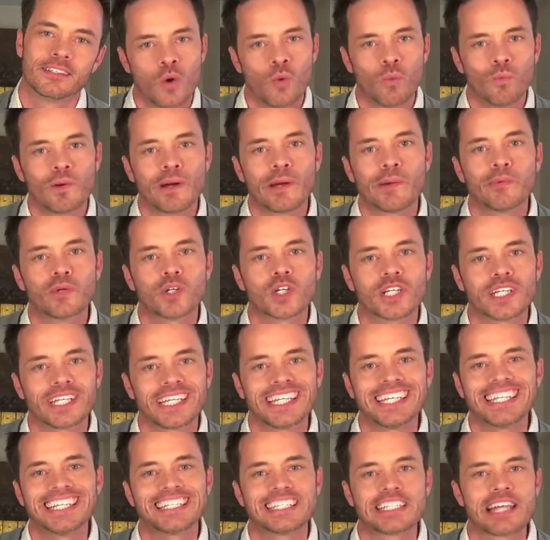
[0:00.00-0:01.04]
We will
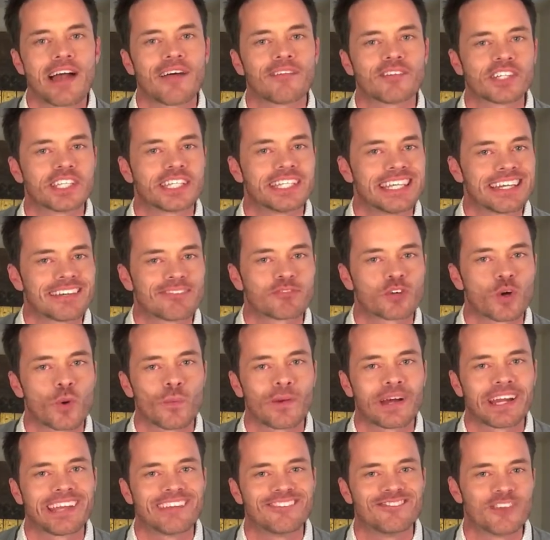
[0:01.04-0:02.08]
each have a different
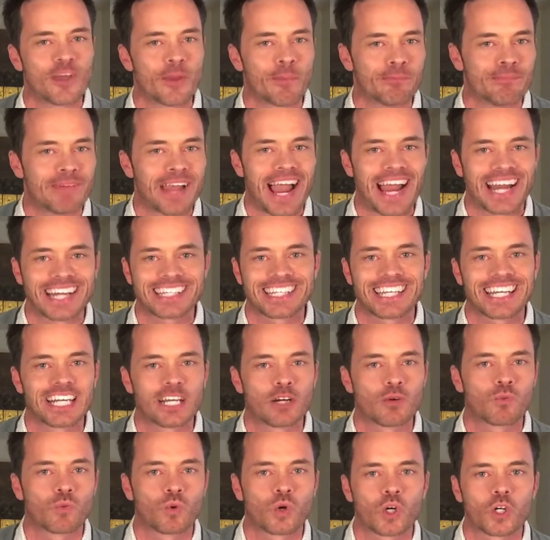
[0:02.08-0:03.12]
way of impacting a
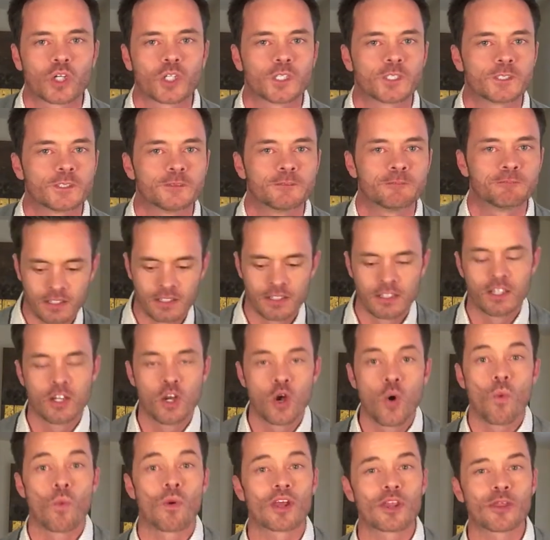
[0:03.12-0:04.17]
world.
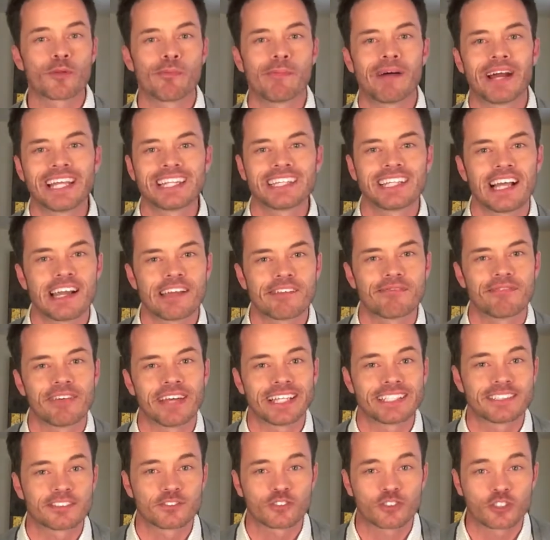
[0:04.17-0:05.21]
Whether my life
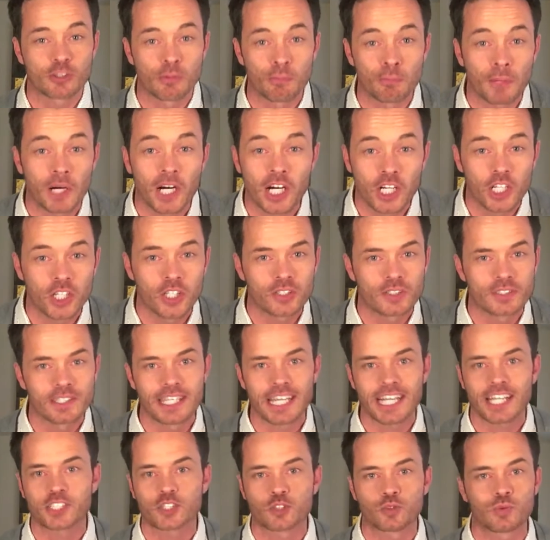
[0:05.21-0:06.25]
ends tomorrow,
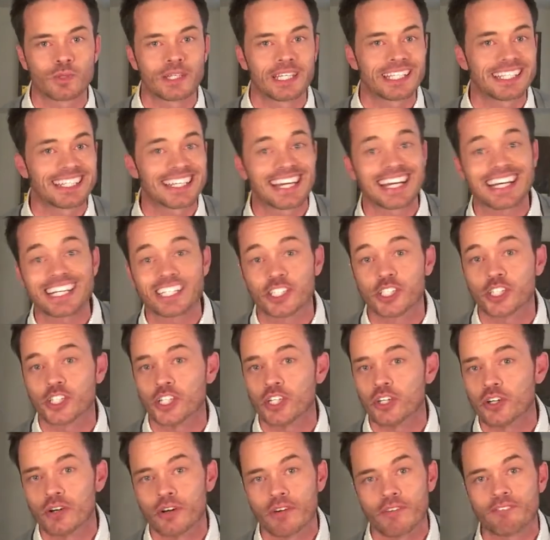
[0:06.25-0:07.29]
next week, next
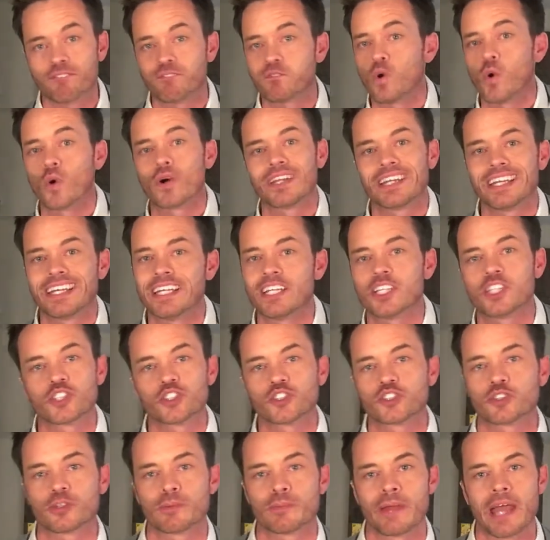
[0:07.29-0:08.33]
year, or 40 years
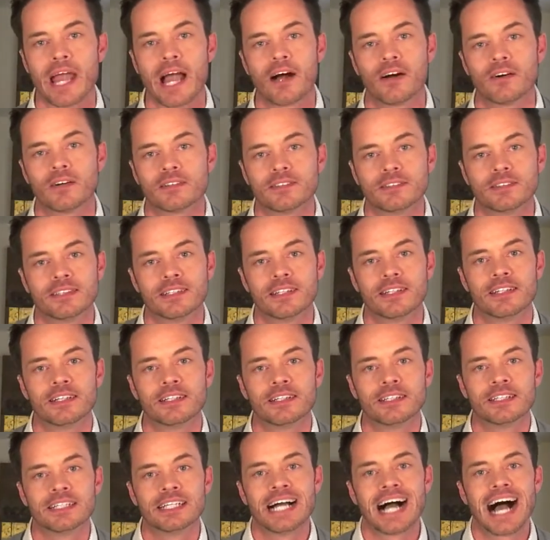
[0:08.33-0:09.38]
from now,
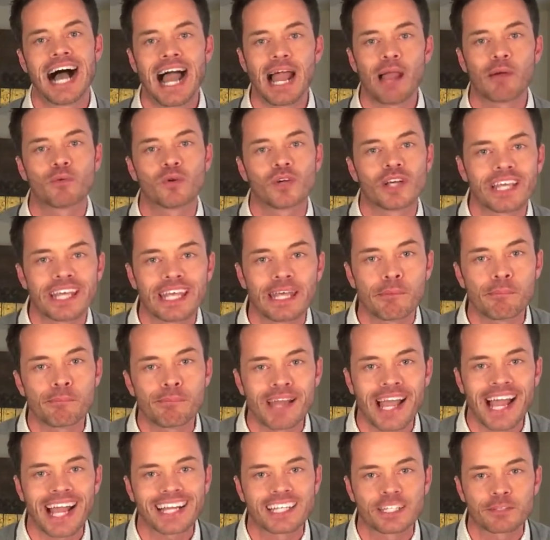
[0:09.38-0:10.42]
I will
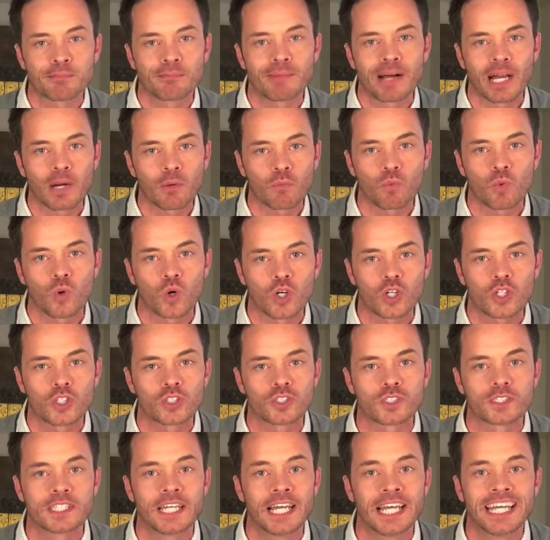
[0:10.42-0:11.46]
impact my
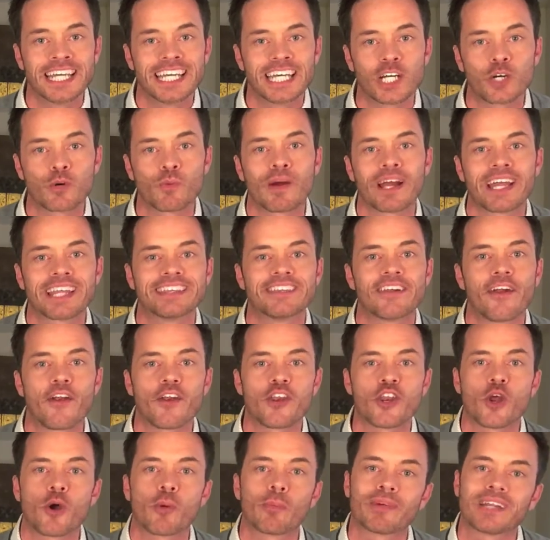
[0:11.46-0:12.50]
world in a way that
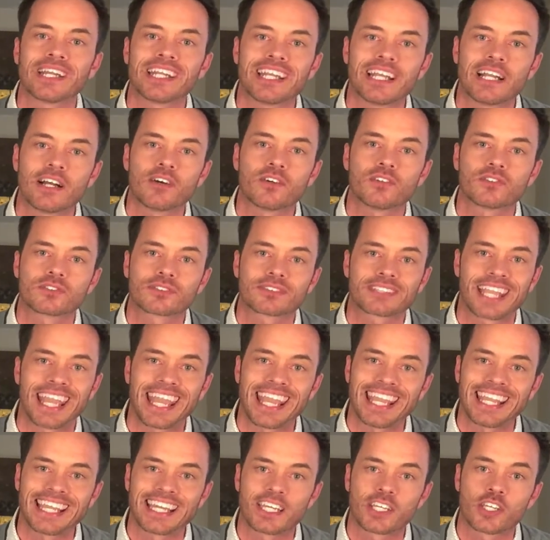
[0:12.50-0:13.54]
nobody else
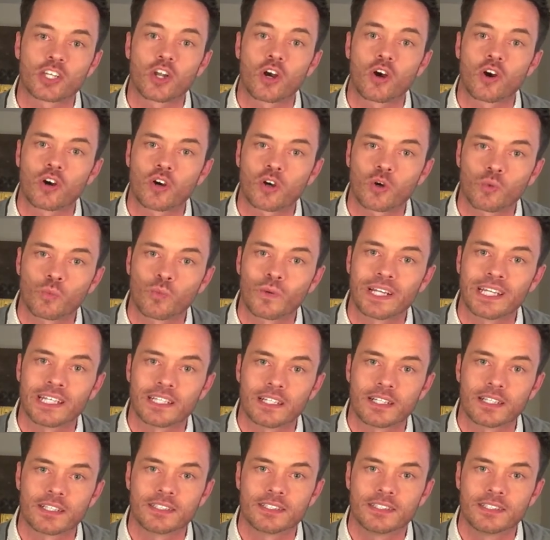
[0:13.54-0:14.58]
can or
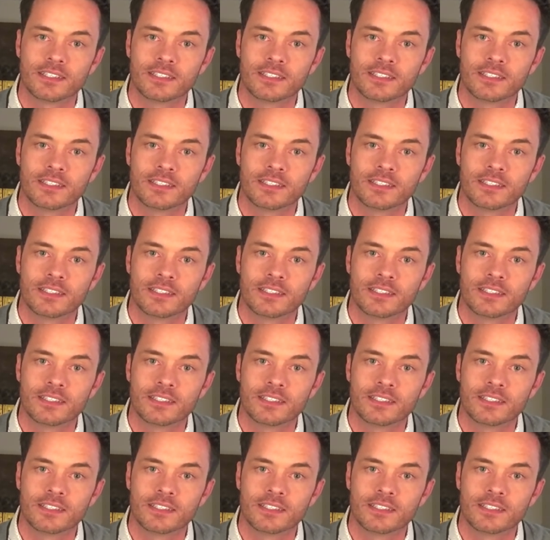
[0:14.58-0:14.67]
will.